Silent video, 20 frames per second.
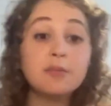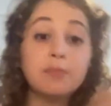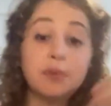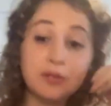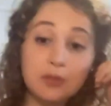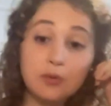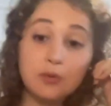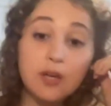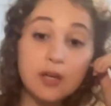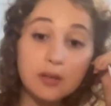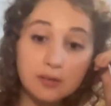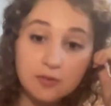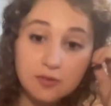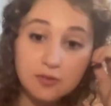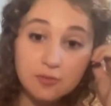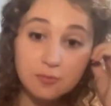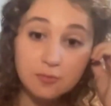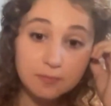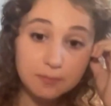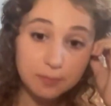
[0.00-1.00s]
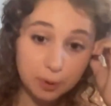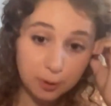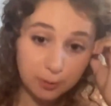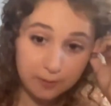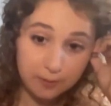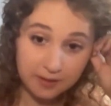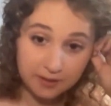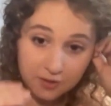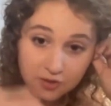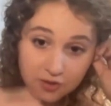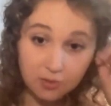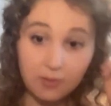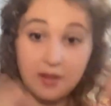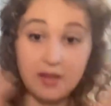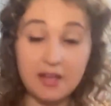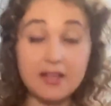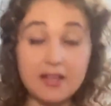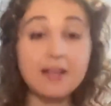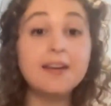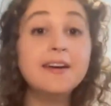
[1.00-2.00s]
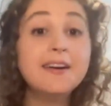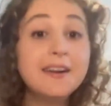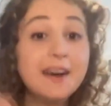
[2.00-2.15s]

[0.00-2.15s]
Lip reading: but you can perpetuate